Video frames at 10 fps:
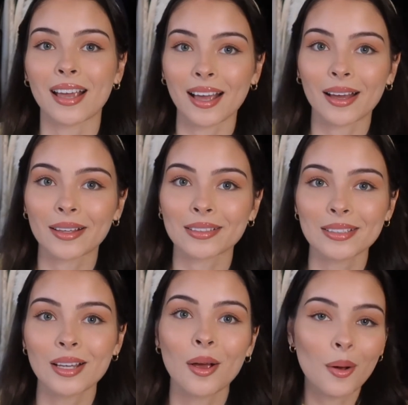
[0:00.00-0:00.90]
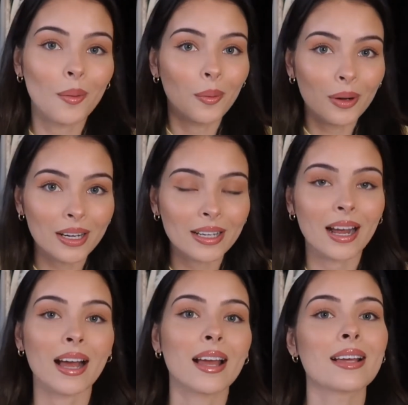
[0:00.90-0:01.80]
and
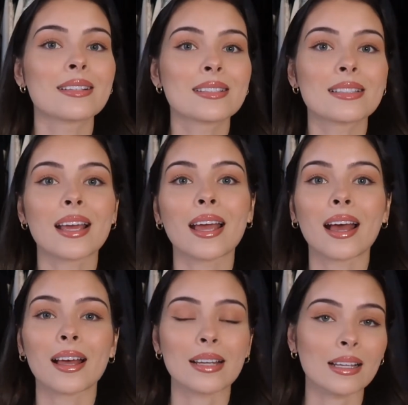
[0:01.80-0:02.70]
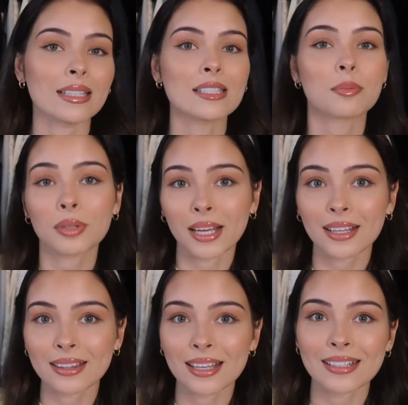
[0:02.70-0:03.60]
organized, and I like to
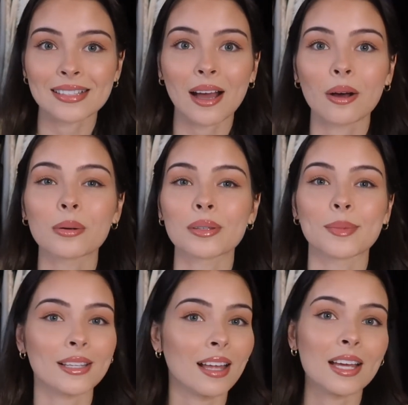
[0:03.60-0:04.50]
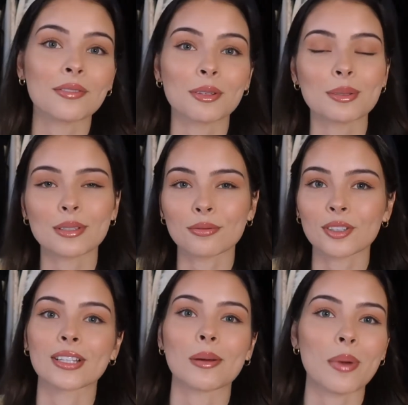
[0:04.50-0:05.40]
plan things out with my life, otherwise I
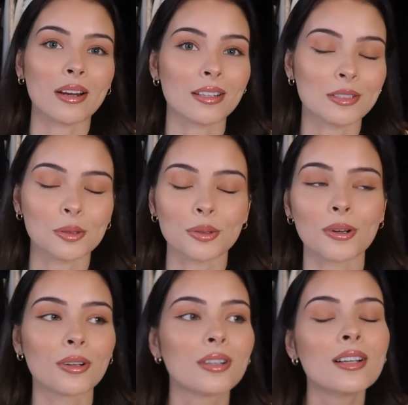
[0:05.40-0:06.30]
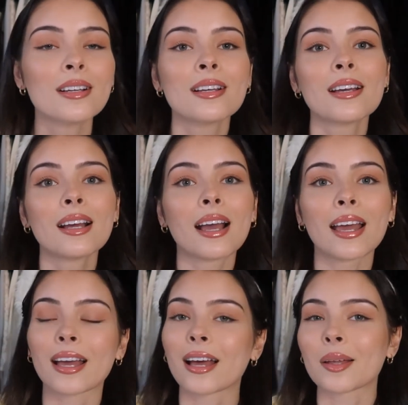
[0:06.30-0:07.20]
feel like I'm out of control.
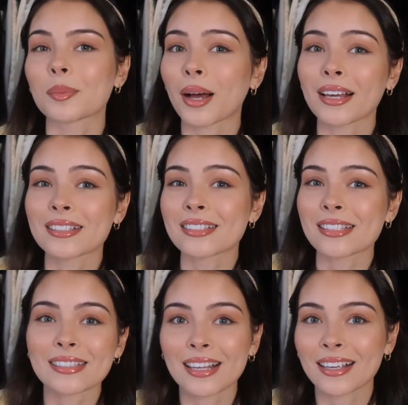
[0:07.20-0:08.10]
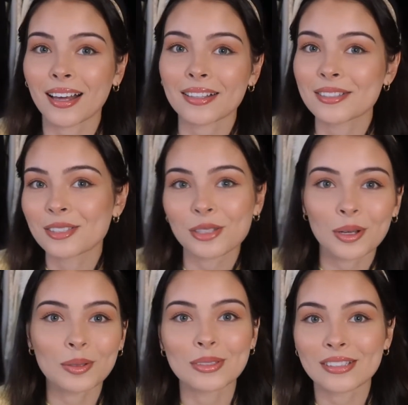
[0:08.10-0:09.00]
And Pisces, I guess,
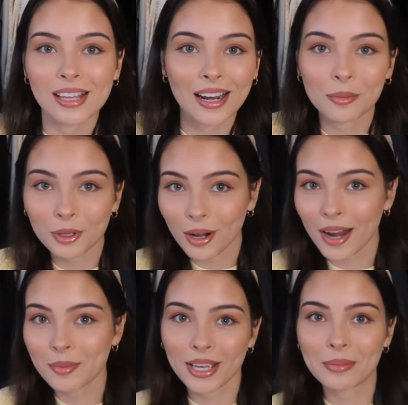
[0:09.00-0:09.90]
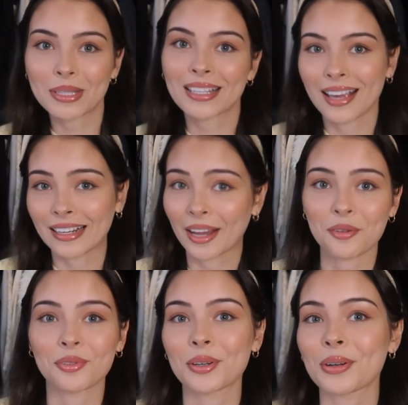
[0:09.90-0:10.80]
shows that I'm a crybaby and I
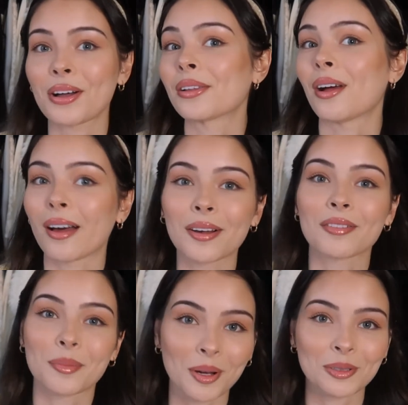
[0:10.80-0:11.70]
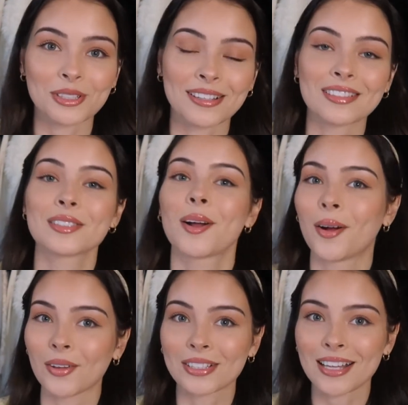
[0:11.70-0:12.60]
feel a lot of emotions
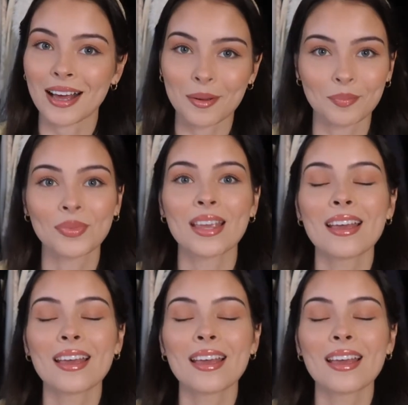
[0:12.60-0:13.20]
all the time.